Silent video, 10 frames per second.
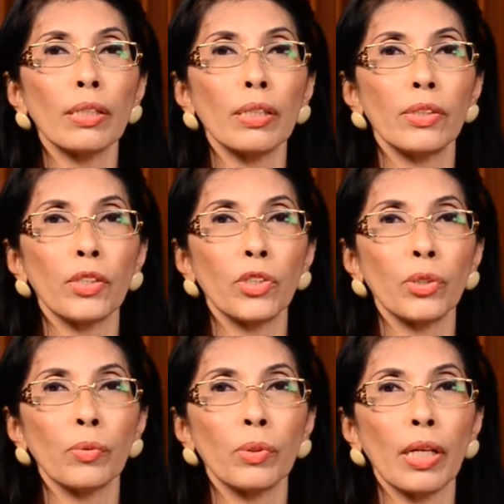is the
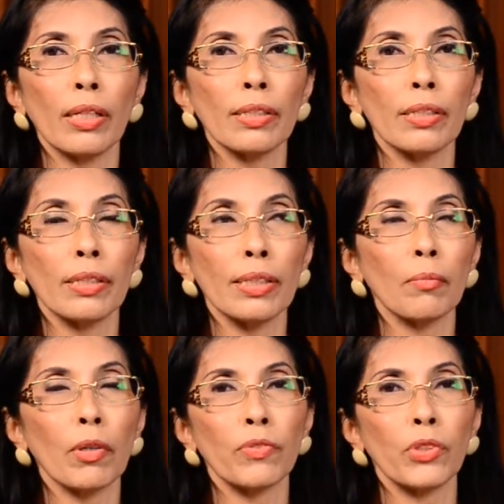theory and concept
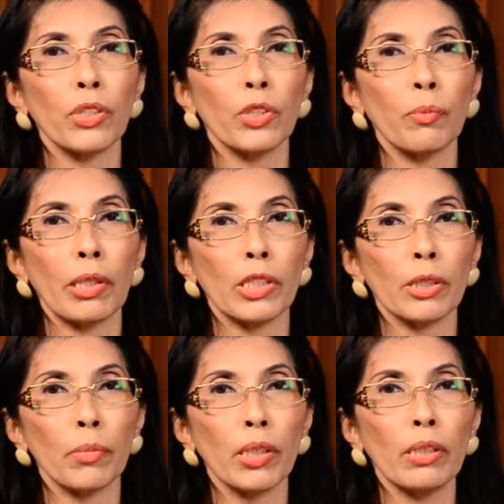of change
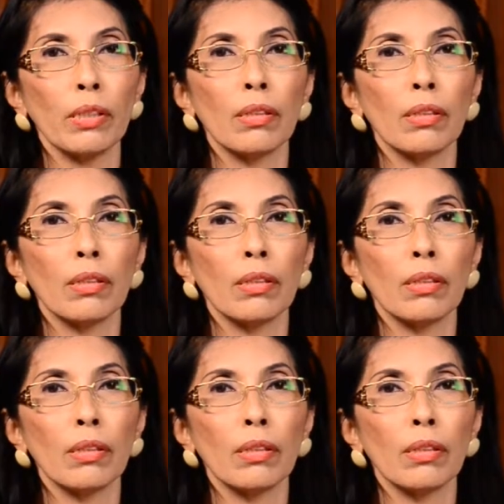management.